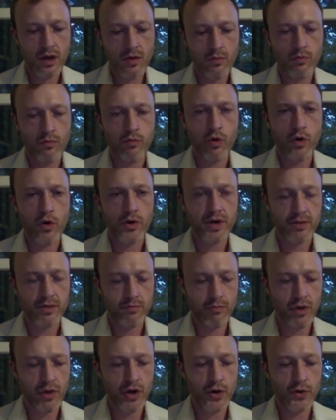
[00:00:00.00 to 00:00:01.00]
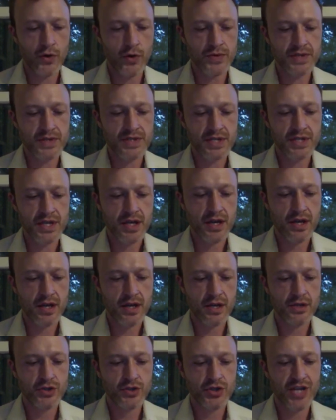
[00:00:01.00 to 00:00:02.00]
Broken bones,
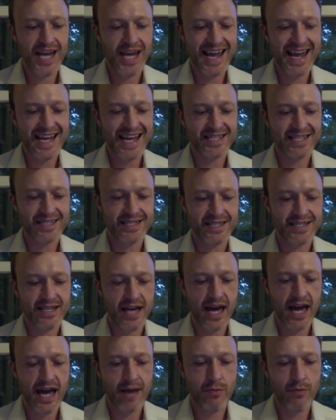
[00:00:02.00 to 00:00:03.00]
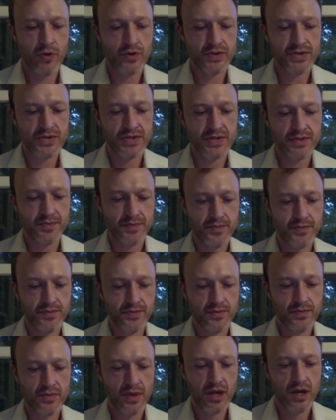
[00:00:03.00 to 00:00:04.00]
chains, hammers,
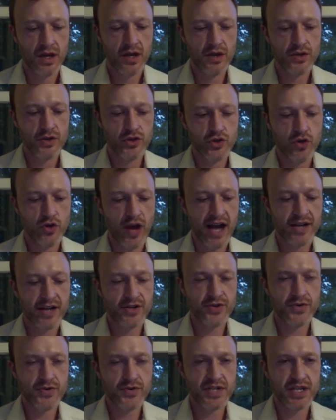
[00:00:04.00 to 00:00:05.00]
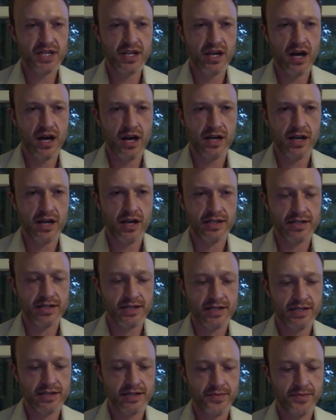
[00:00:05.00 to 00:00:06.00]
tractors and
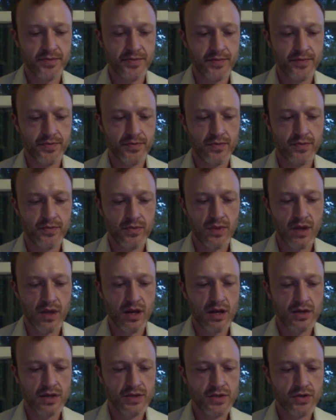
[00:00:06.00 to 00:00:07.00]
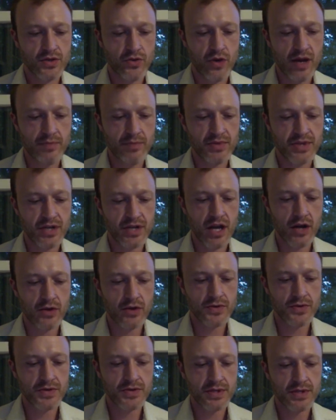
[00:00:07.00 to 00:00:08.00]
guns, scraped
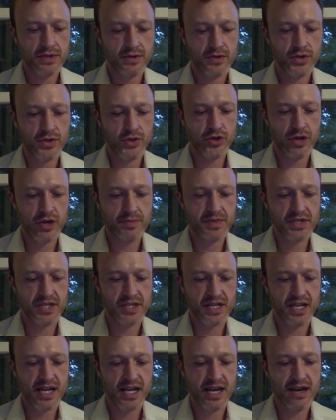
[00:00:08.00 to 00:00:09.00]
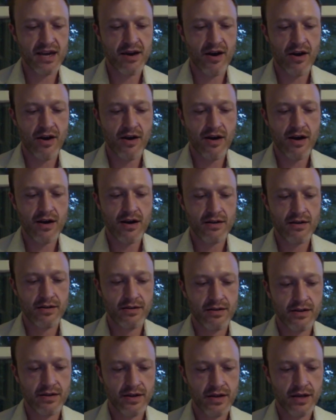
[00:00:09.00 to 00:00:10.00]
knuckles, trips to the ER,
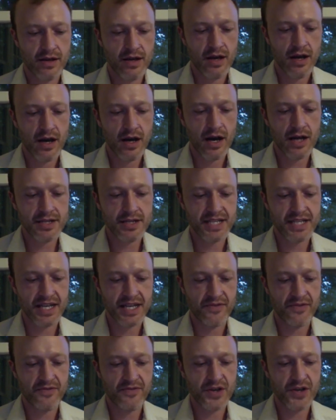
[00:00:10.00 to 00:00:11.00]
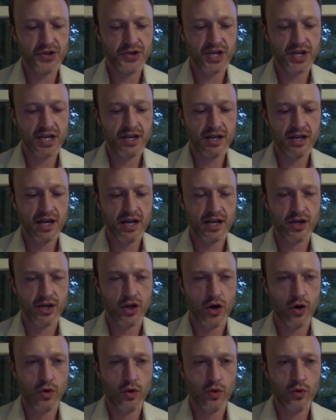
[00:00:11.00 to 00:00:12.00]
hunting, fishing, and
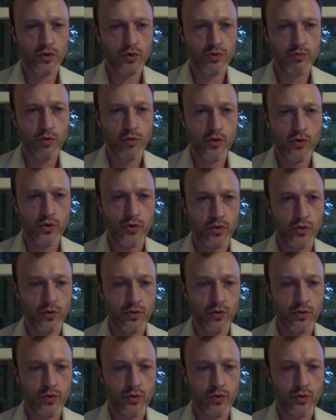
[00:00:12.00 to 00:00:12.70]
cold brew,